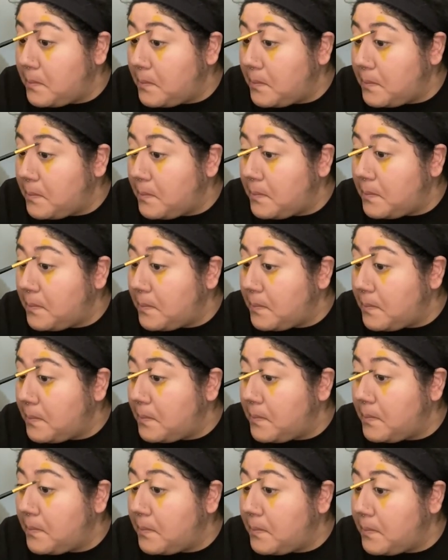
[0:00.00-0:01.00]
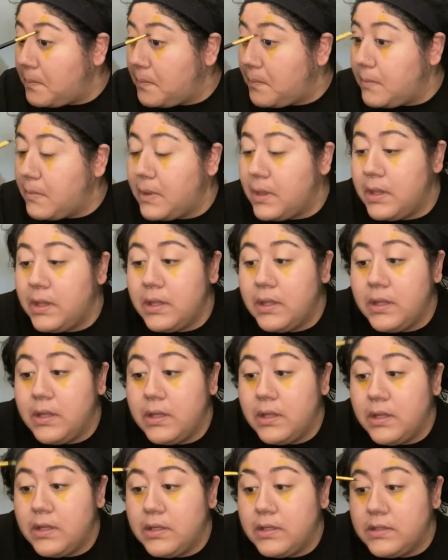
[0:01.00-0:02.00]

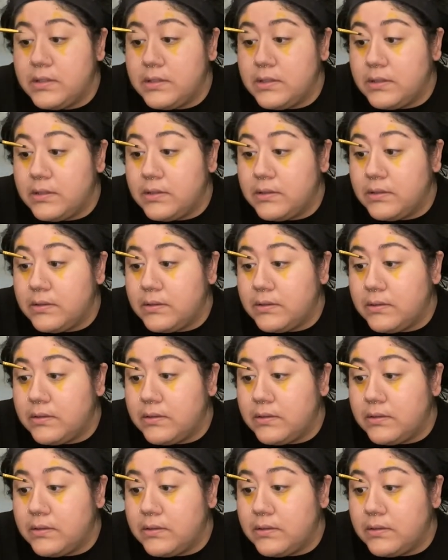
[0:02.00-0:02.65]
Nobody speaks.